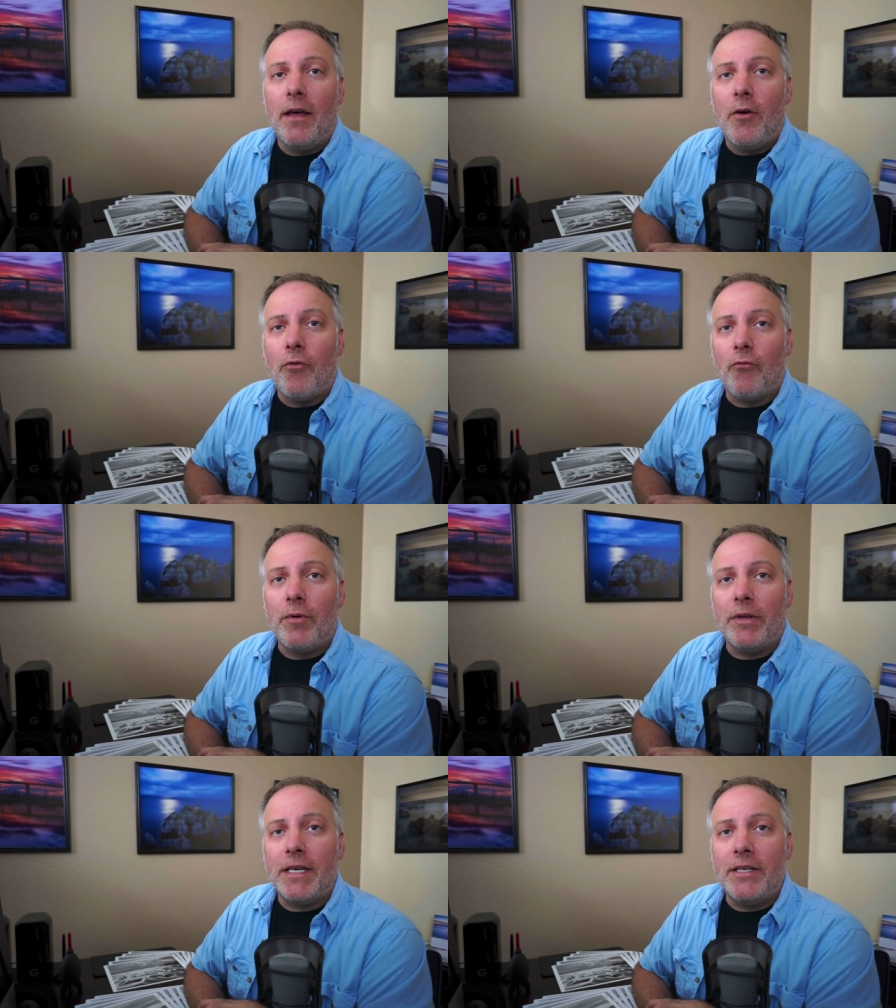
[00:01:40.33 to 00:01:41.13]

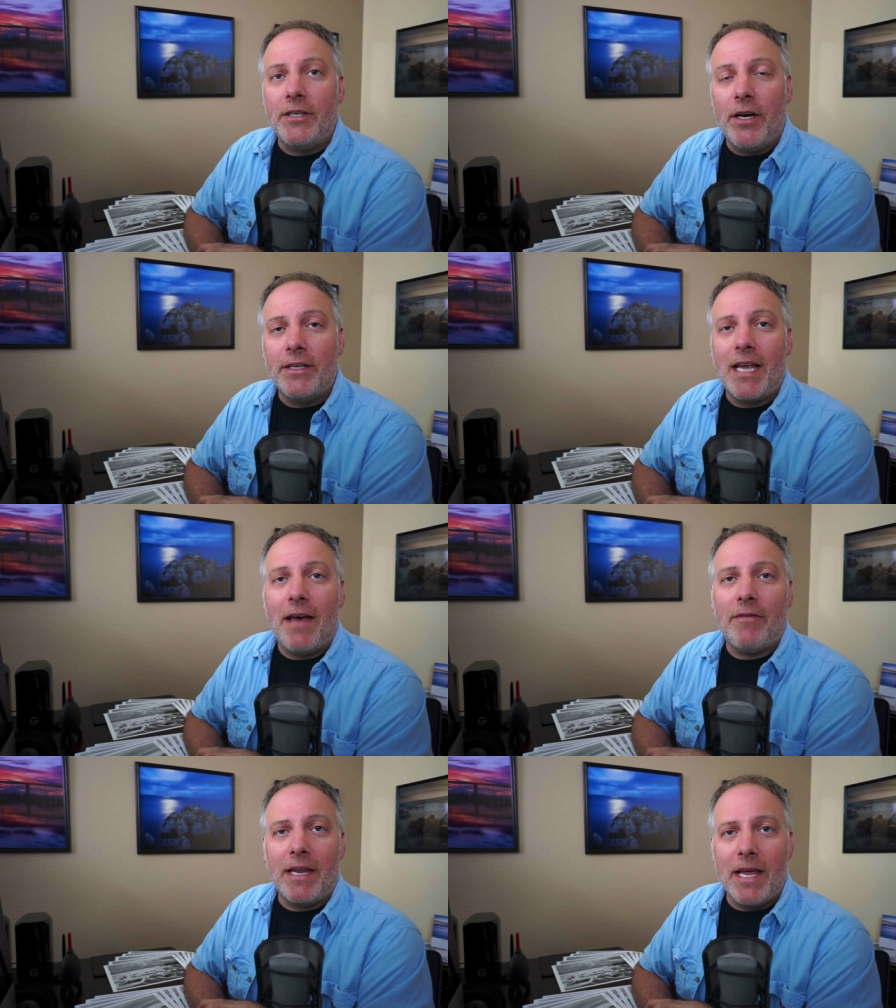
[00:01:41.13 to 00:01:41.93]
really does
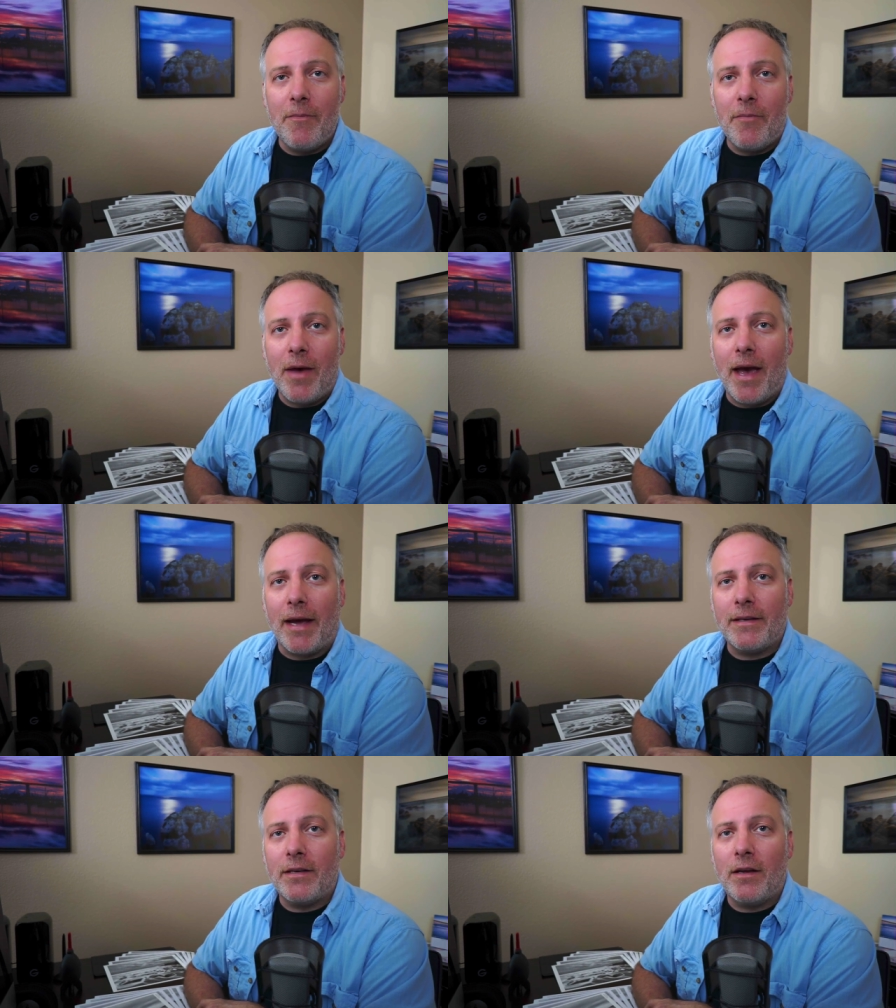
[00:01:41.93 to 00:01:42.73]
have an
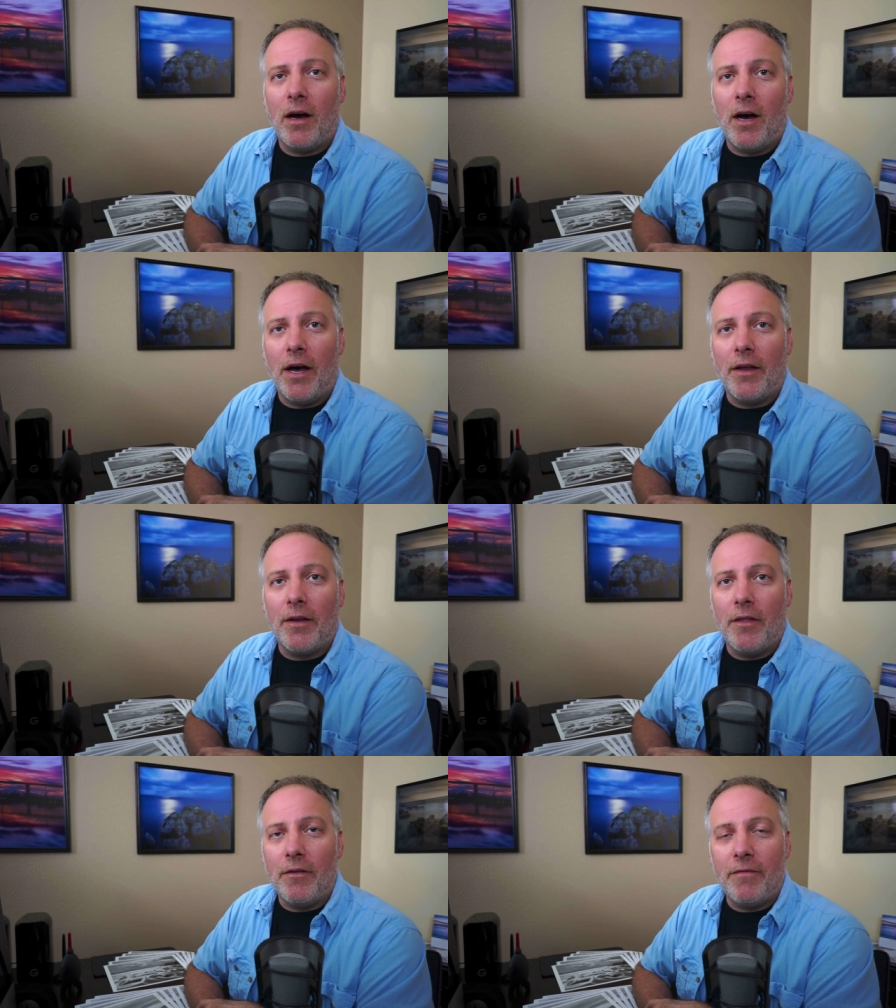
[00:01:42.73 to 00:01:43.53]
impact
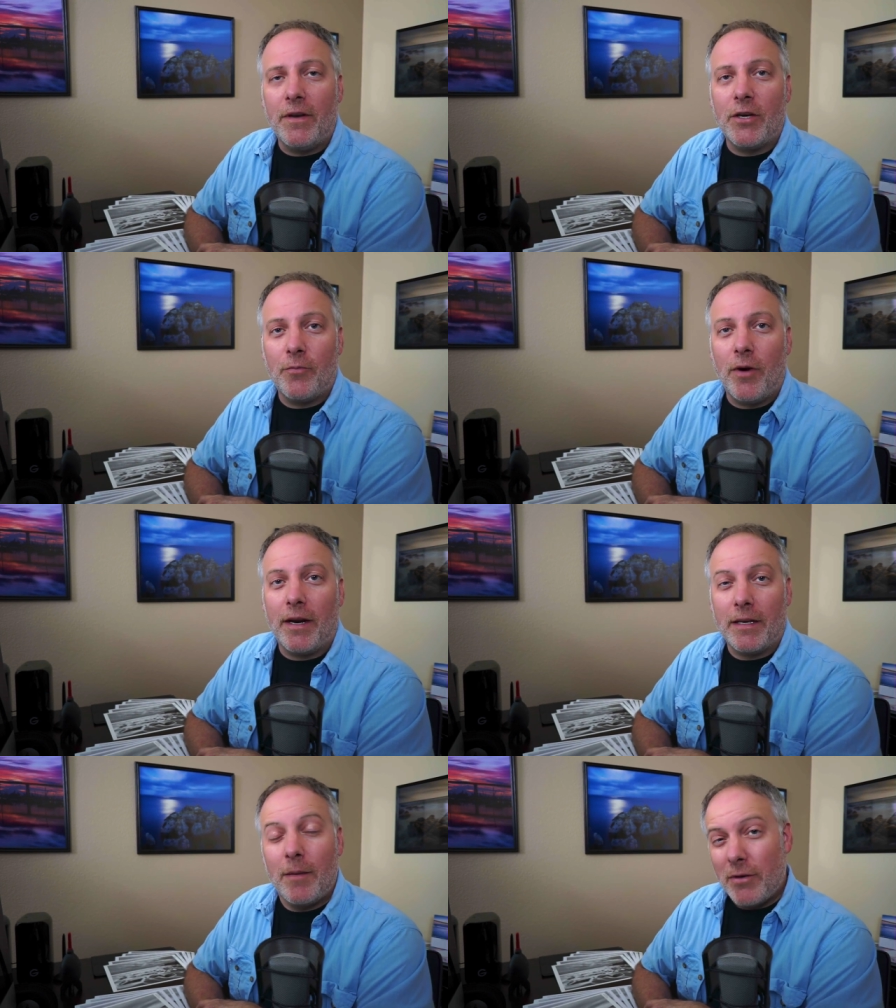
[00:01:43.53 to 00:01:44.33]
on the finished product,